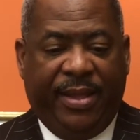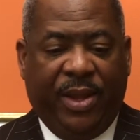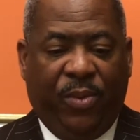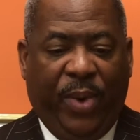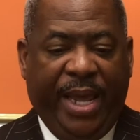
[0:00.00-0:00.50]

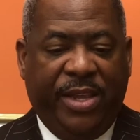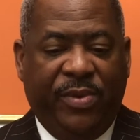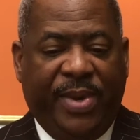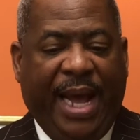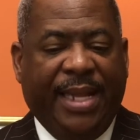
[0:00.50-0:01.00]
The way
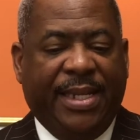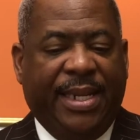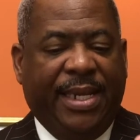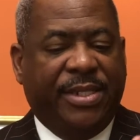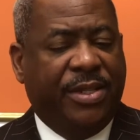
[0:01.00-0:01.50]
you got
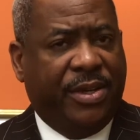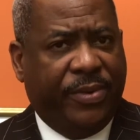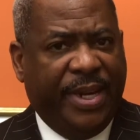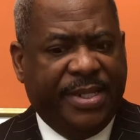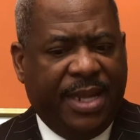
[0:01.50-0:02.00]
into the
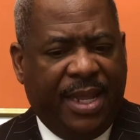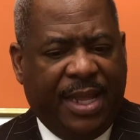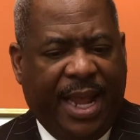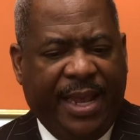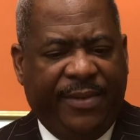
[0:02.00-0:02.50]
Christian
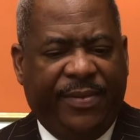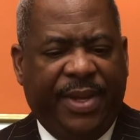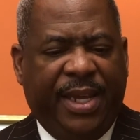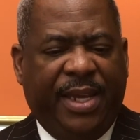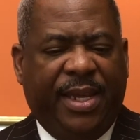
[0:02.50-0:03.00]
life
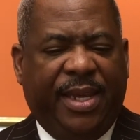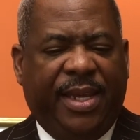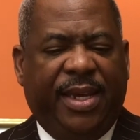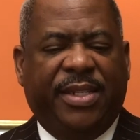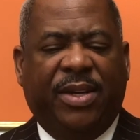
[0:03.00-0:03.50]

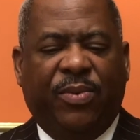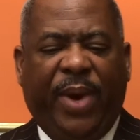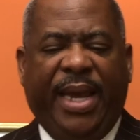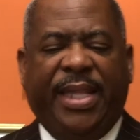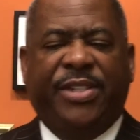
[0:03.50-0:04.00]
is a
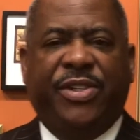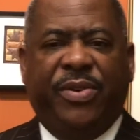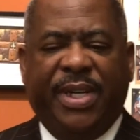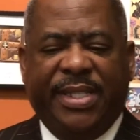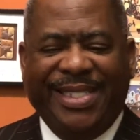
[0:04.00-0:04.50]
way that you
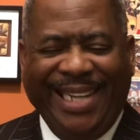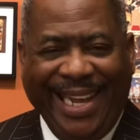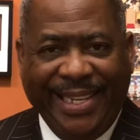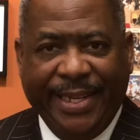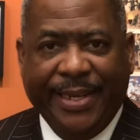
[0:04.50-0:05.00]

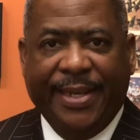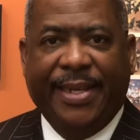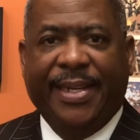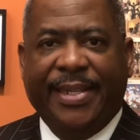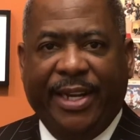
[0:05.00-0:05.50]
continue
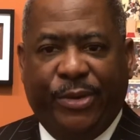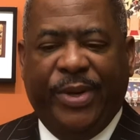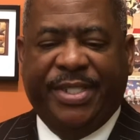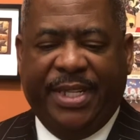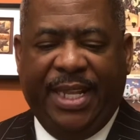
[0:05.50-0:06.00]
the
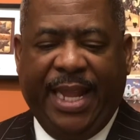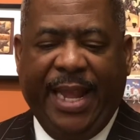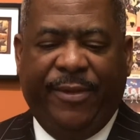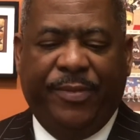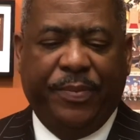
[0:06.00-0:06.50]
Christian life.